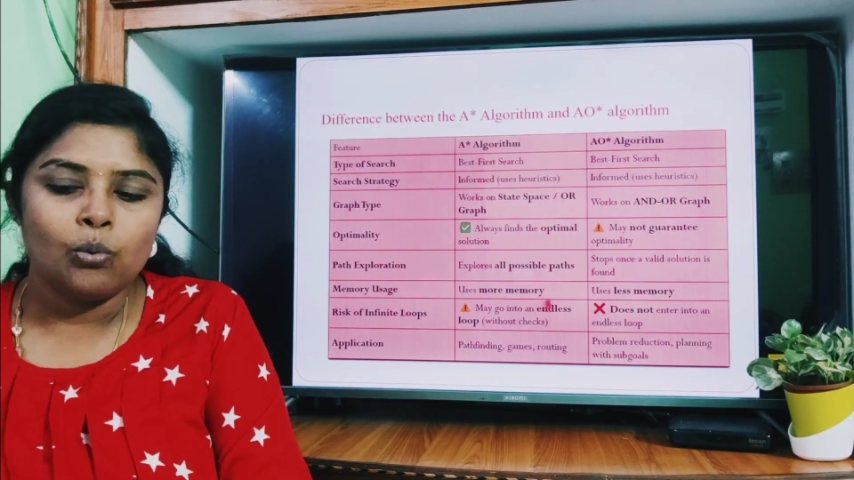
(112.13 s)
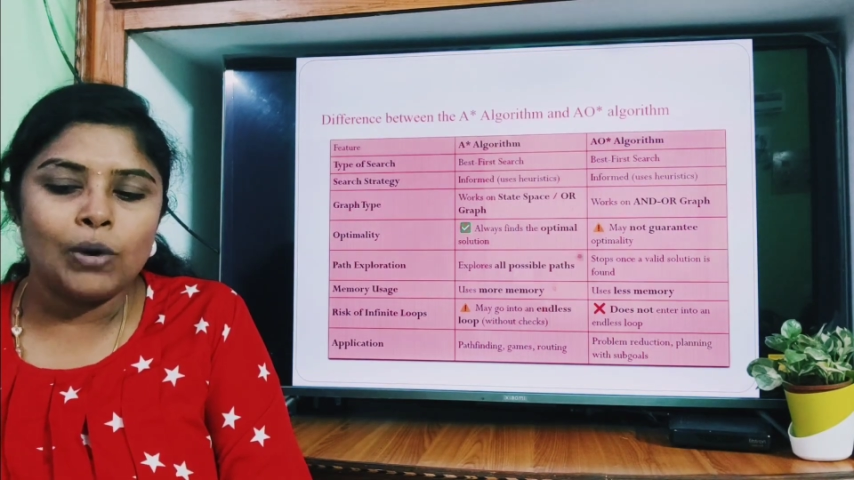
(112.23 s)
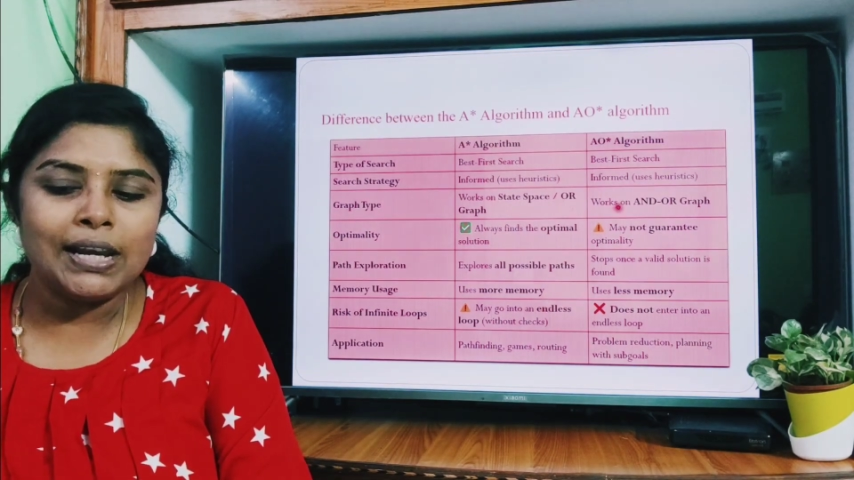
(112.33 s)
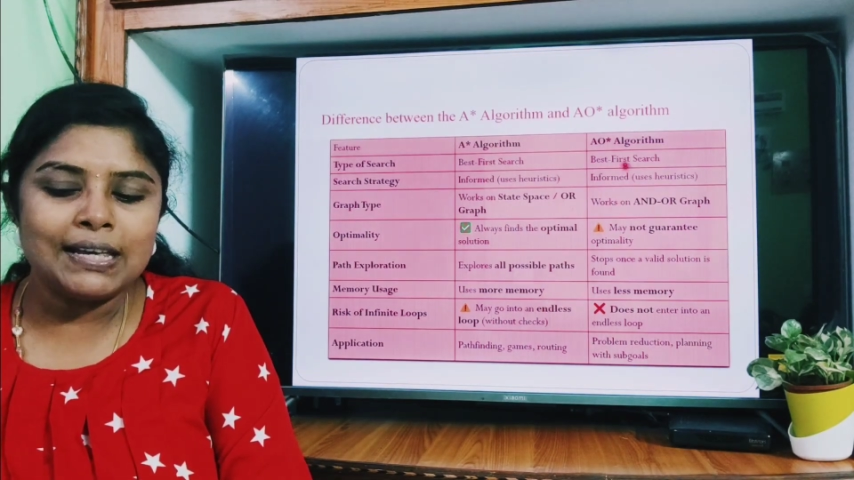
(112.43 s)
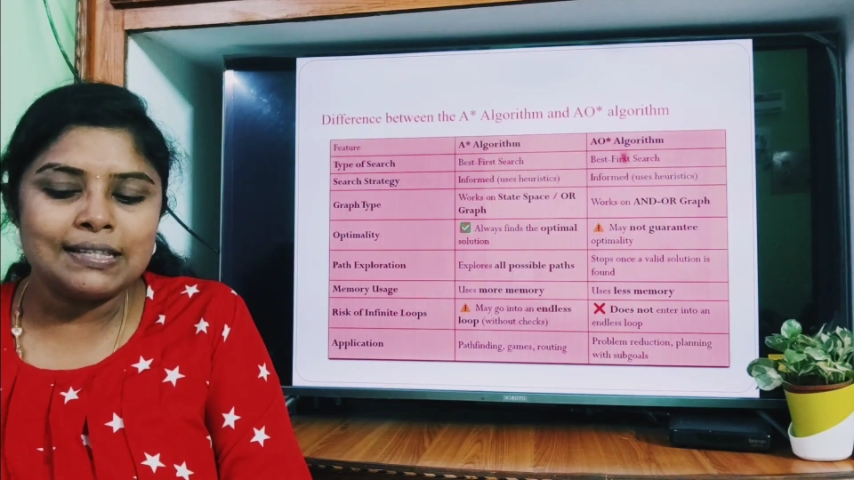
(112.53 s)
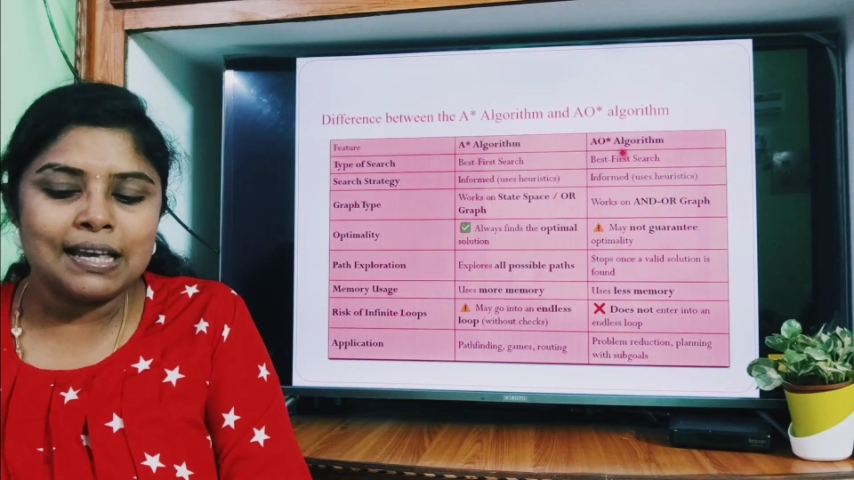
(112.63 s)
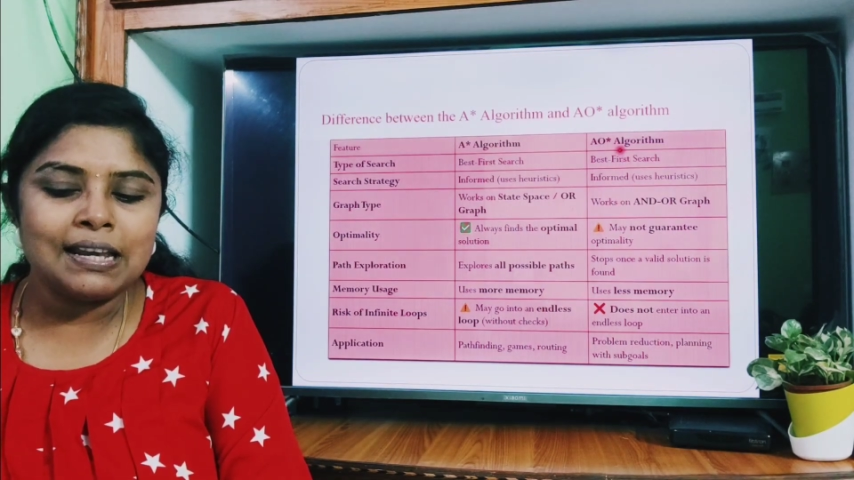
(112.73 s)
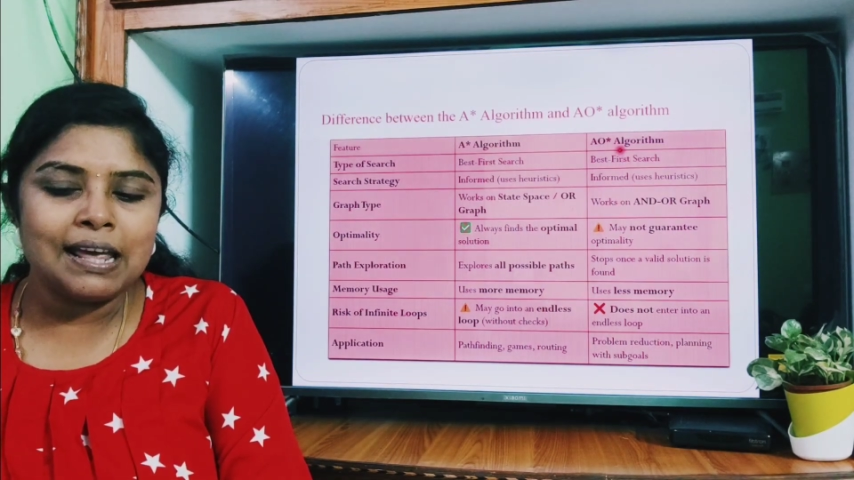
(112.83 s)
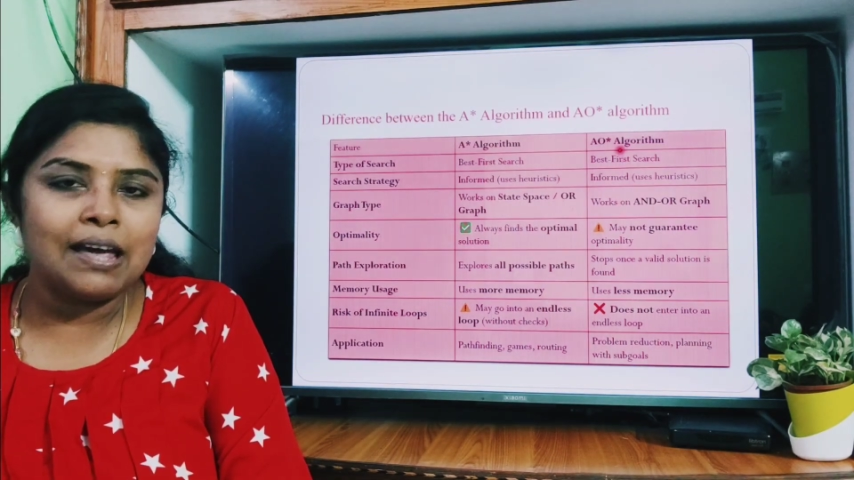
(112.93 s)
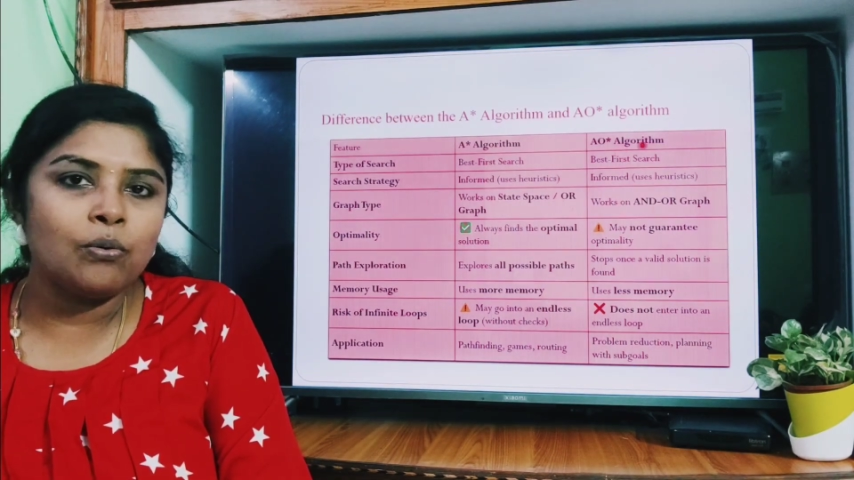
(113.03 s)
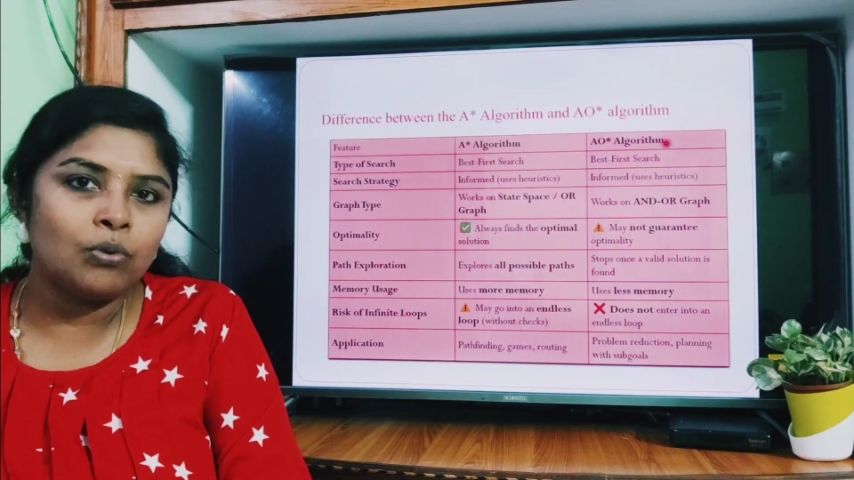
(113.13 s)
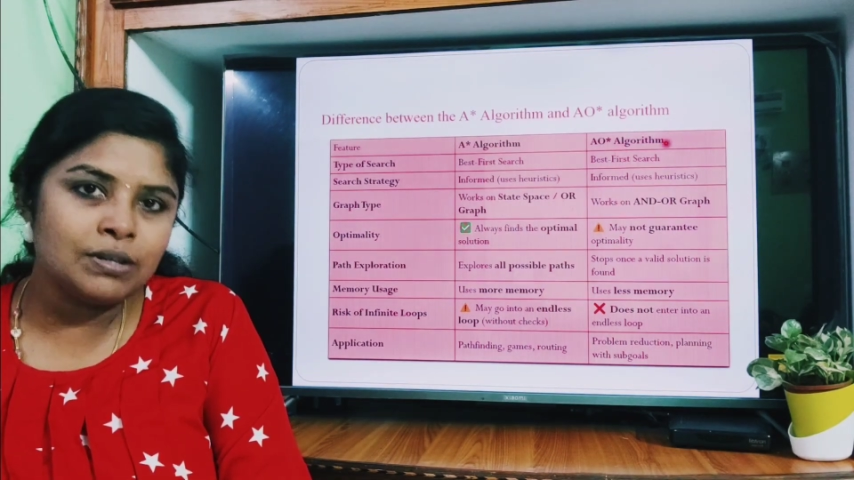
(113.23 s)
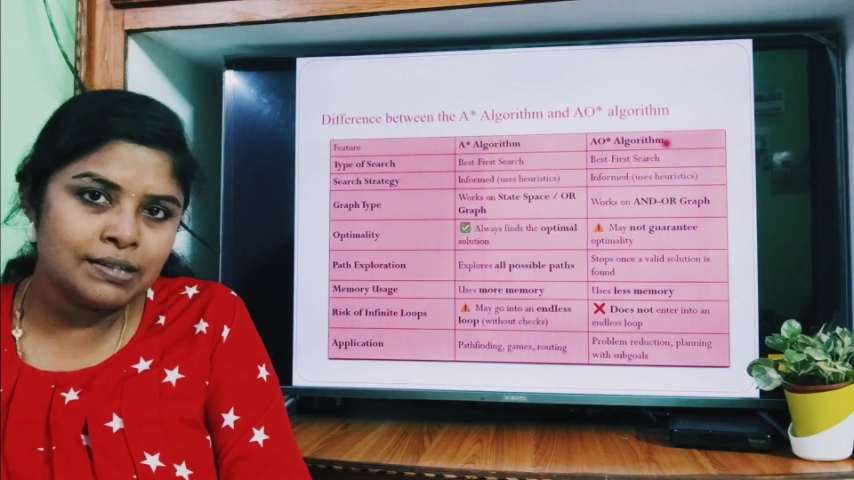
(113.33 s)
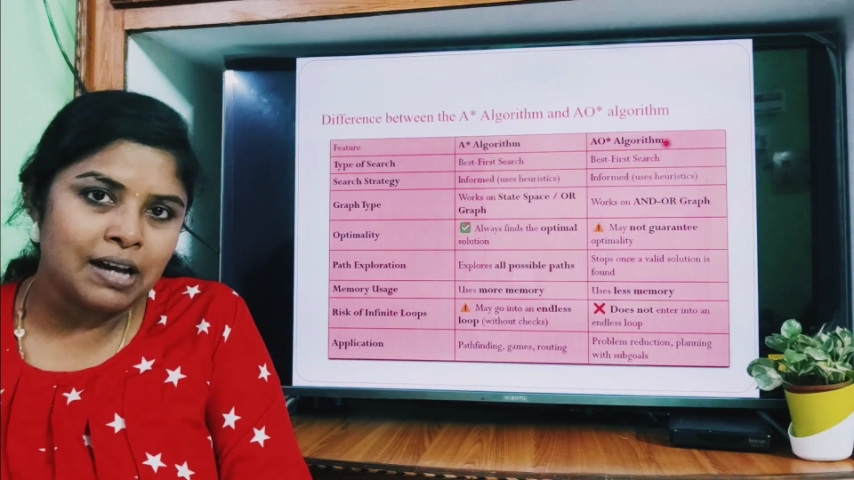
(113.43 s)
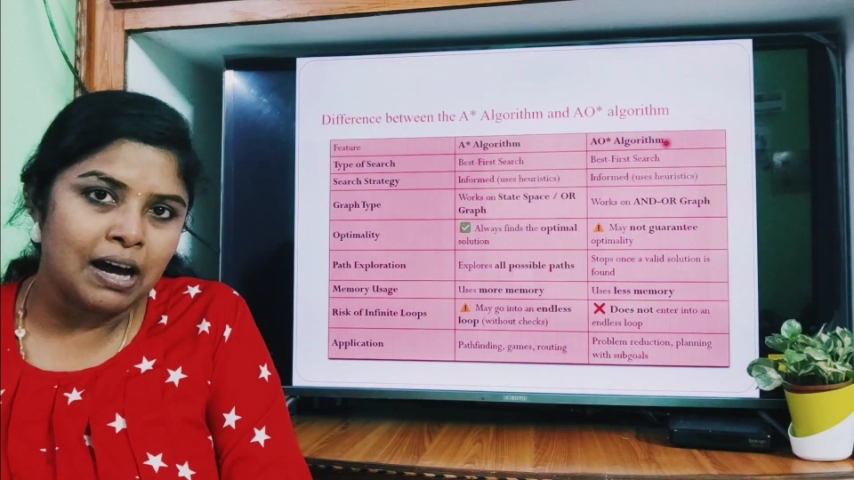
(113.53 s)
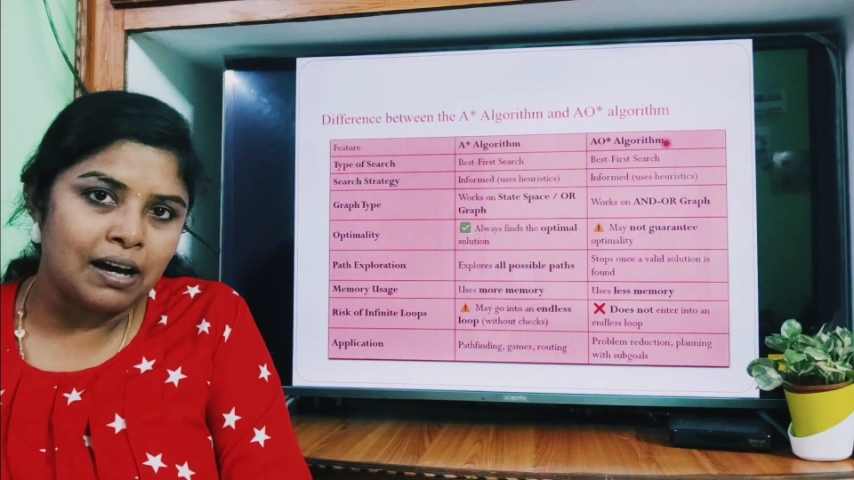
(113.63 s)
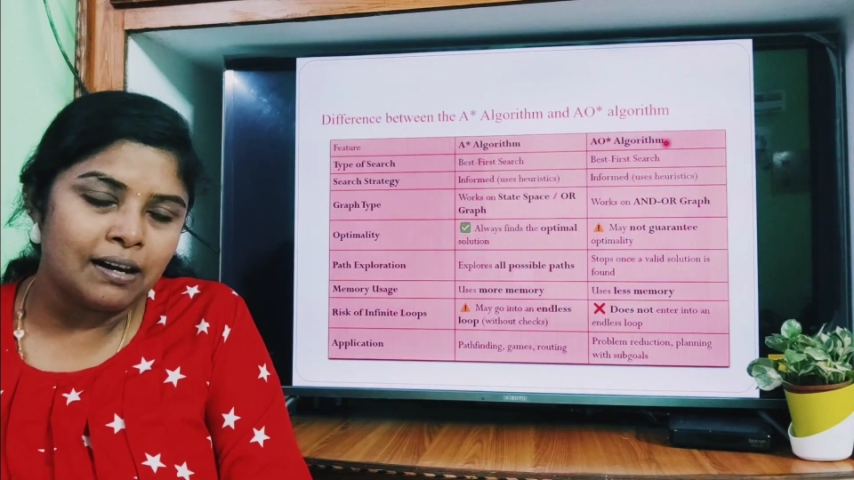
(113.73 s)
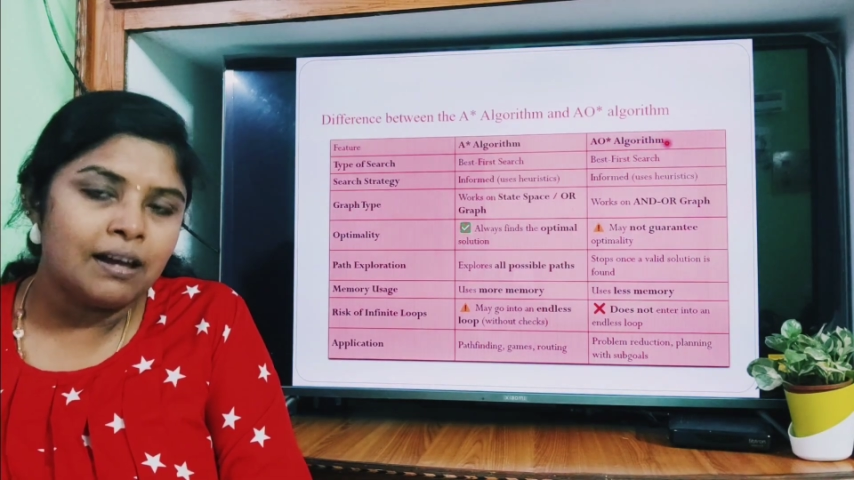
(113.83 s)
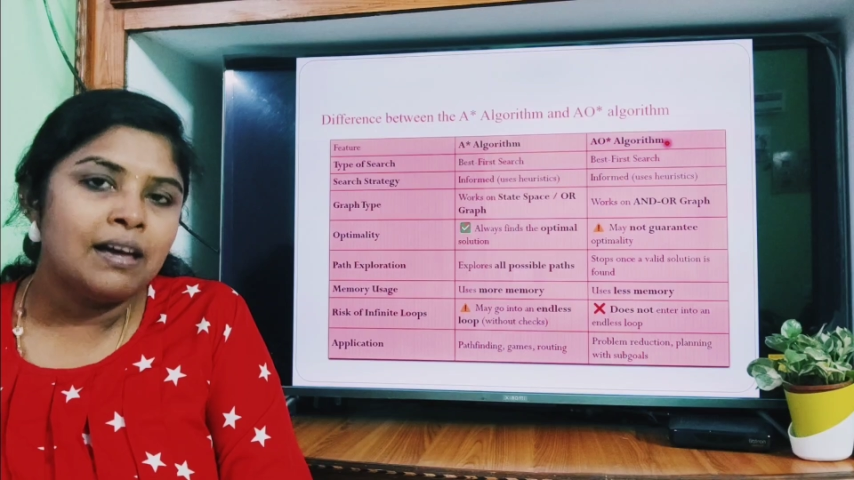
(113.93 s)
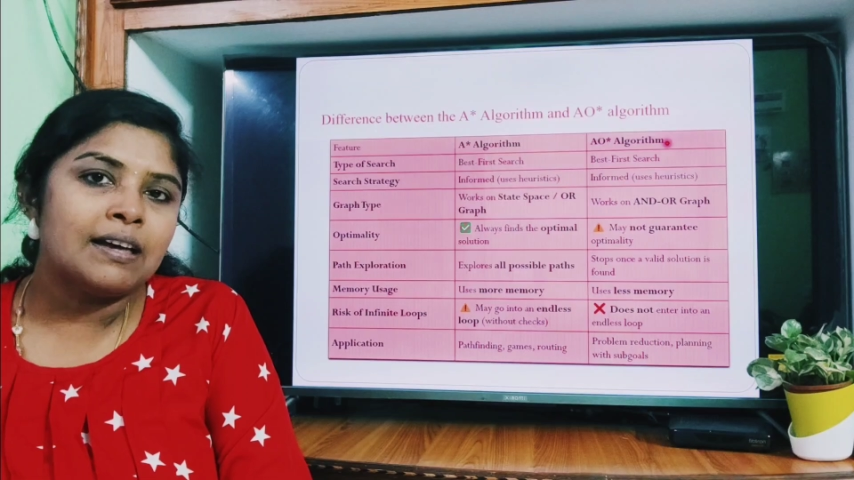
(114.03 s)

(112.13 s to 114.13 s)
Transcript: Whereas in AO star,